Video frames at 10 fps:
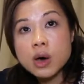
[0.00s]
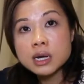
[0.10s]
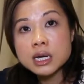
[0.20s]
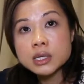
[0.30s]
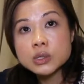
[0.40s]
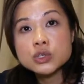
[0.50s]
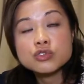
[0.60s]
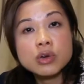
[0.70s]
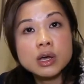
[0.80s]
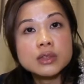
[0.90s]
widely
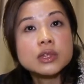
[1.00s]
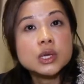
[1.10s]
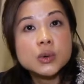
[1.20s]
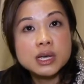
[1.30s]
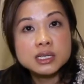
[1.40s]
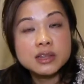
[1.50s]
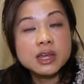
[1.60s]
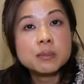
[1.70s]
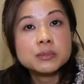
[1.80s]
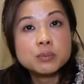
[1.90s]
used drug in the US at
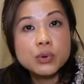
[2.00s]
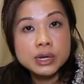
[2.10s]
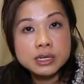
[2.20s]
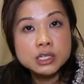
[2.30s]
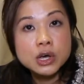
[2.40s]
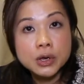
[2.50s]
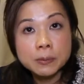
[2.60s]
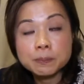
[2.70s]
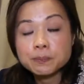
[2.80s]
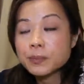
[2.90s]
that point in
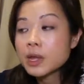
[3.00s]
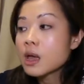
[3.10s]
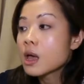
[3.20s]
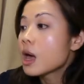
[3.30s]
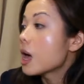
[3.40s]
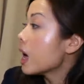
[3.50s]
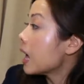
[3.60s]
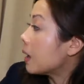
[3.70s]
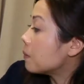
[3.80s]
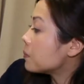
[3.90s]
time.
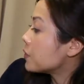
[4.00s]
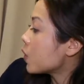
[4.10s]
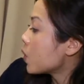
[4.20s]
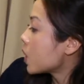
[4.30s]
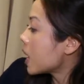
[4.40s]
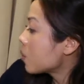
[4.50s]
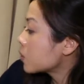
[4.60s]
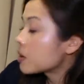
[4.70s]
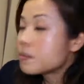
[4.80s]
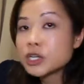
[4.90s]
Um, the
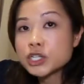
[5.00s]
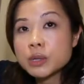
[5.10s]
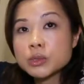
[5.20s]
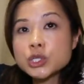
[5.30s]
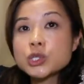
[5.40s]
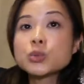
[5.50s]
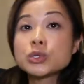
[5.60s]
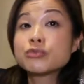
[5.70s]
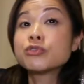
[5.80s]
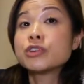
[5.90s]
outcome measure that was used
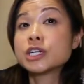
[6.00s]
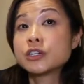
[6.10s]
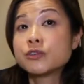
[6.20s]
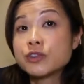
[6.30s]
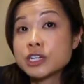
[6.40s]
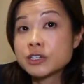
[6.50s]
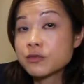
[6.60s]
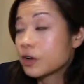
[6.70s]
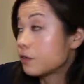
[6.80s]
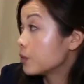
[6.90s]
was progression-free
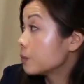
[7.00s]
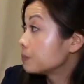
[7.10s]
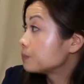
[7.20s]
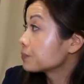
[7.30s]
survival.